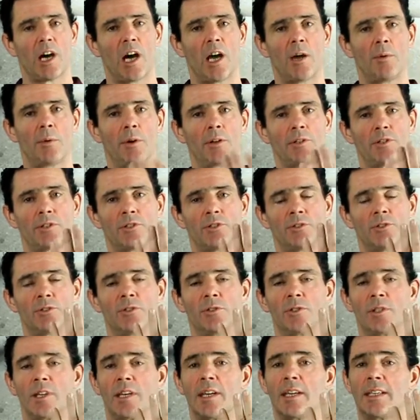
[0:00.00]
I want you
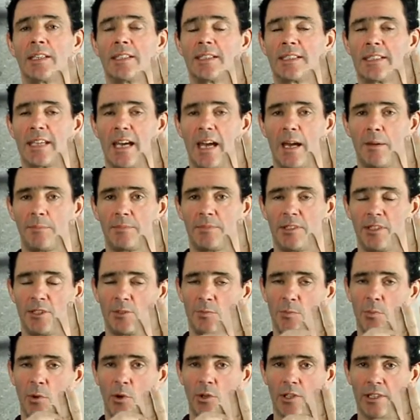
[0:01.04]
to tap
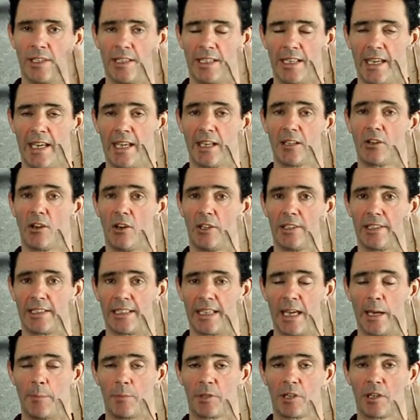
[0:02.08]
this point again, called the
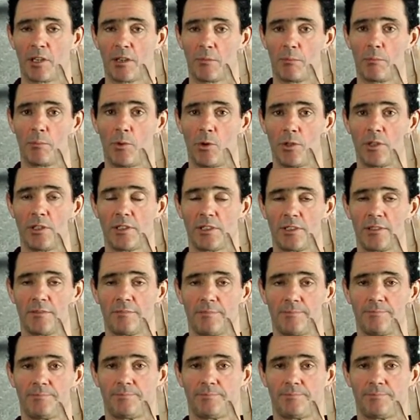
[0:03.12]
gamut point.